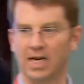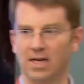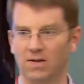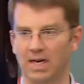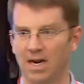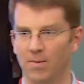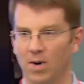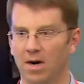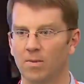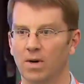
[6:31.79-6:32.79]
I can scan a
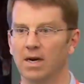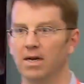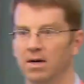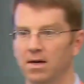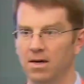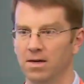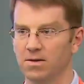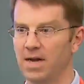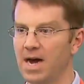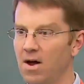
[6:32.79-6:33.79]
part and print it.
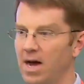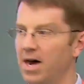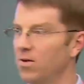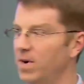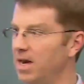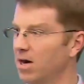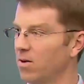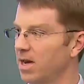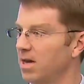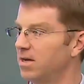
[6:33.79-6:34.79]
So now are we
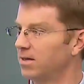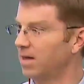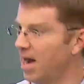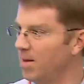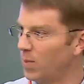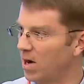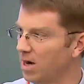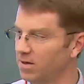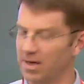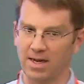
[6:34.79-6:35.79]
going to design
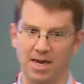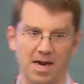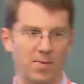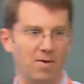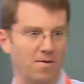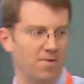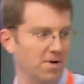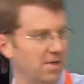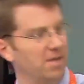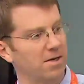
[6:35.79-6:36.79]
parts that can't be
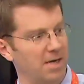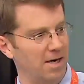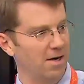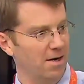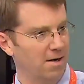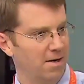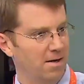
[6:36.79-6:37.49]
reverse engineered?